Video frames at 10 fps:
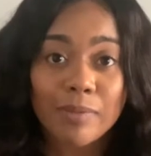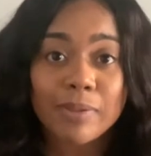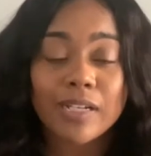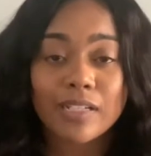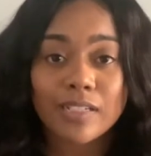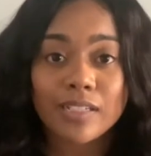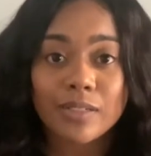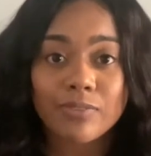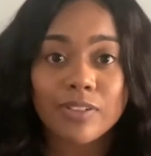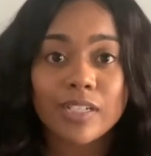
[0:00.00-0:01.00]
and
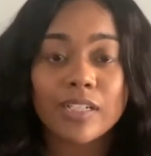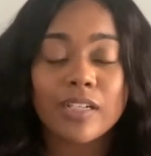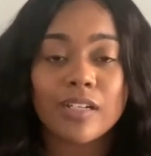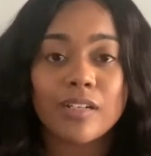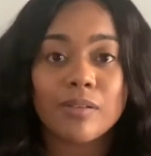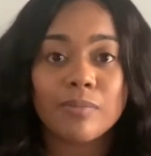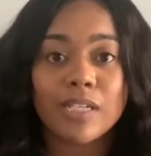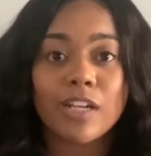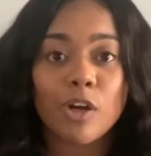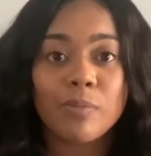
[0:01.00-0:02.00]
delivery,
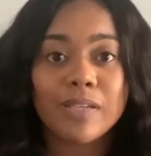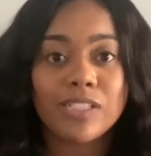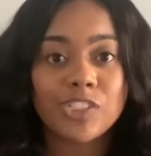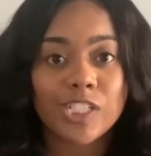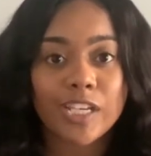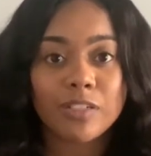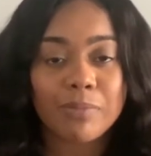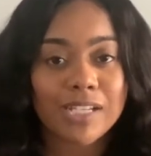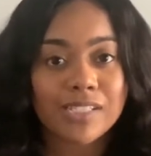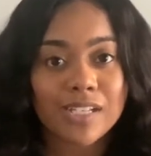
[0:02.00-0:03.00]
an OB checked
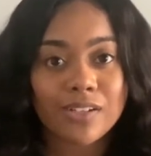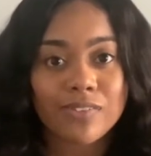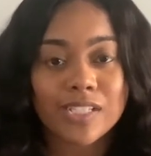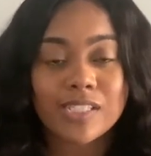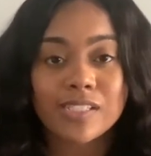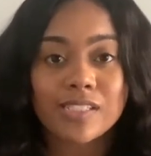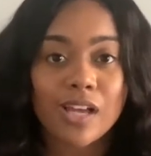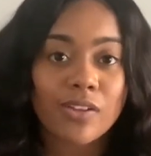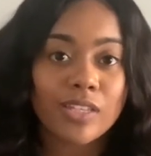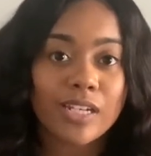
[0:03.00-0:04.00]
my cervix and
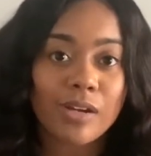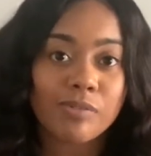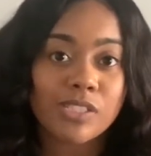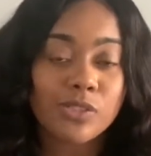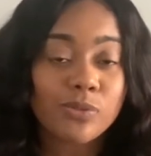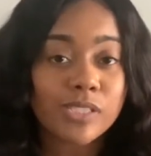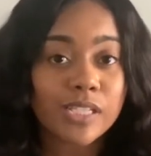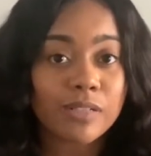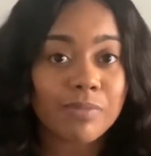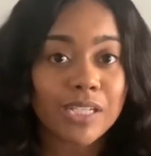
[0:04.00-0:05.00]
saw that I was 2
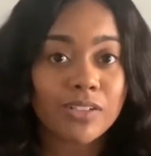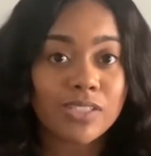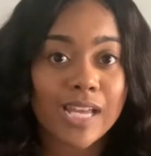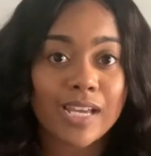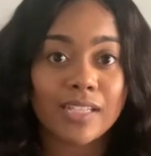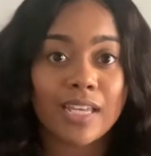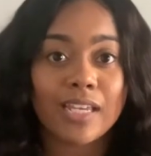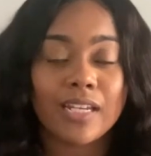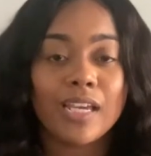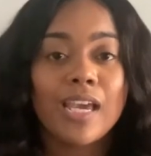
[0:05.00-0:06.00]
centimeters
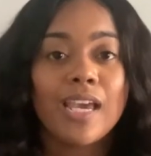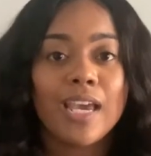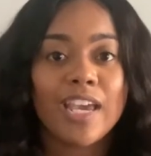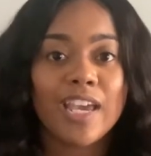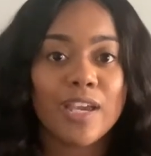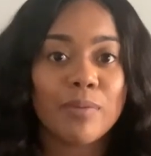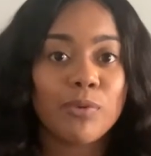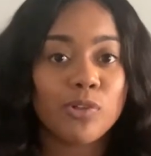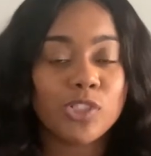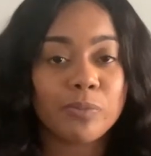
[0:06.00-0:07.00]
dilated and had
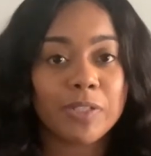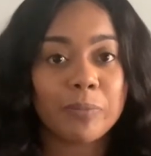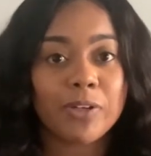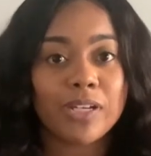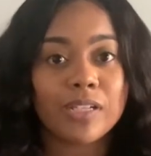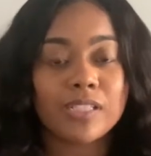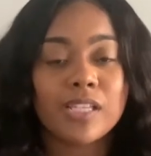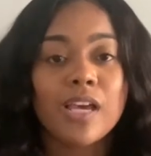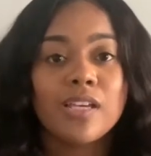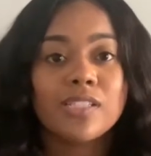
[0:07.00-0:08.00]
bulging membranes.
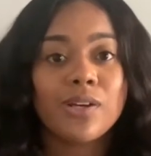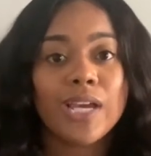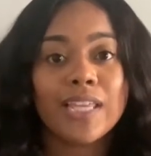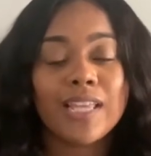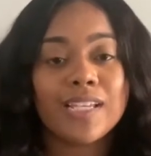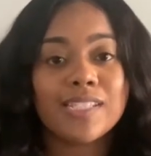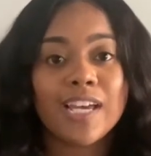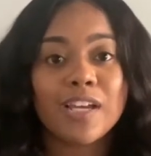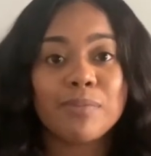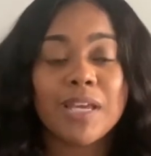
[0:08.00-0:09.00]
So at that
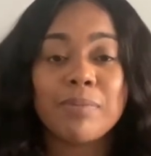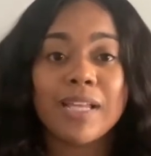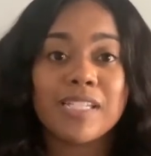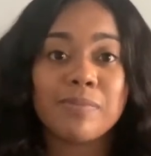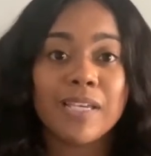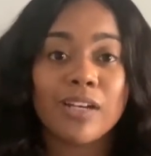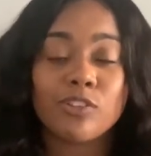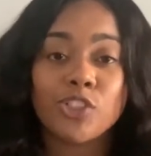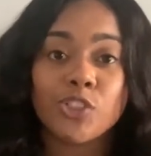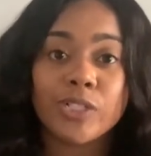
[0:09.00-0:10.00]
time, they placed me
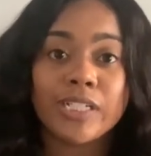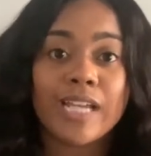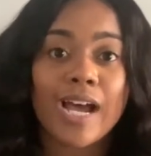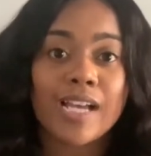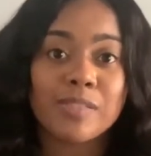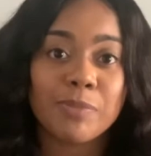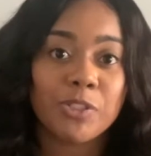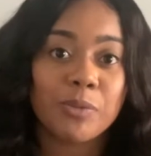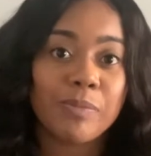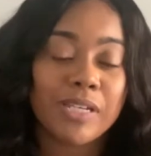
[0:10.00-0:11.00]
on strict
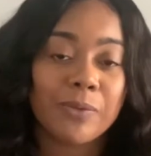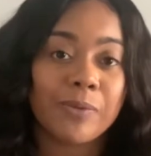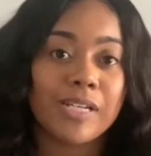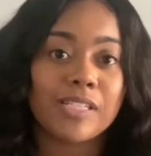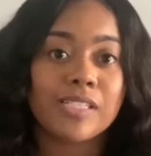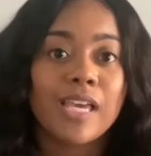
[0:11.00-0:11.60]
hospital bed rest.